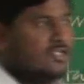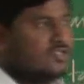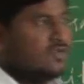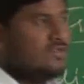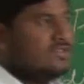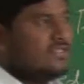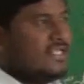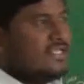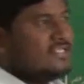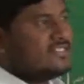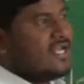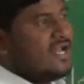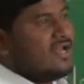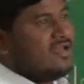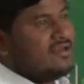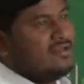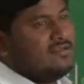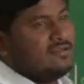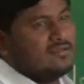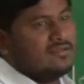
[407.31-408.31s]
So these
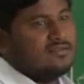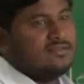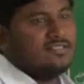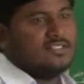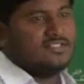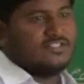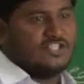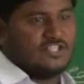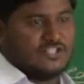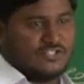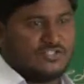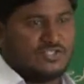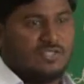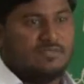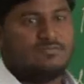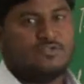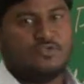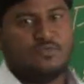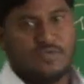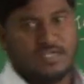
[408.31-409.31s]
are the
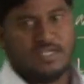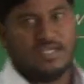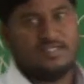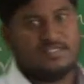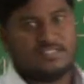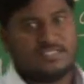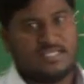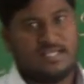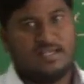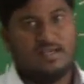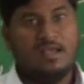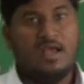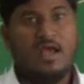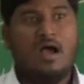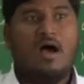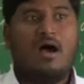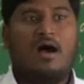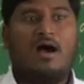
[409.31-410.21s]
systems, we can say,